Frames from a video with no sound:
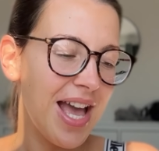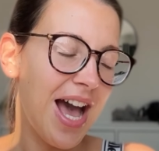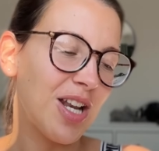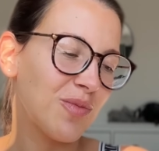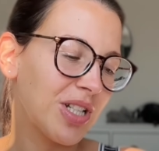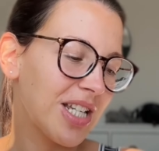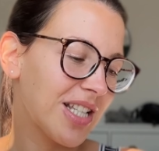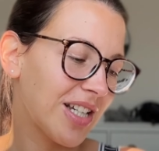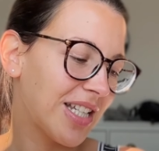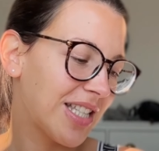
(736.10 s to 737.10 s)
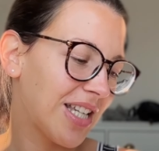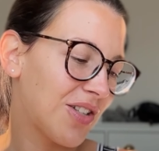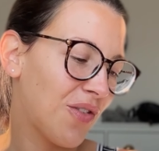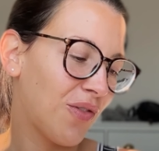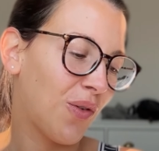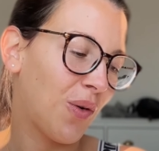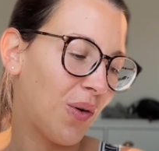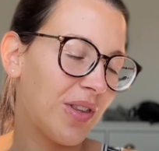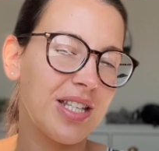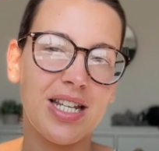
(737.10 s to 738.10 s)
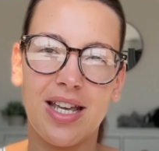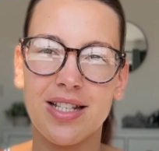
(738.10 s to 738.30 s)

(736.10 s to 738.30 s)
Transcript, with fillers: And I'm really excited for the day.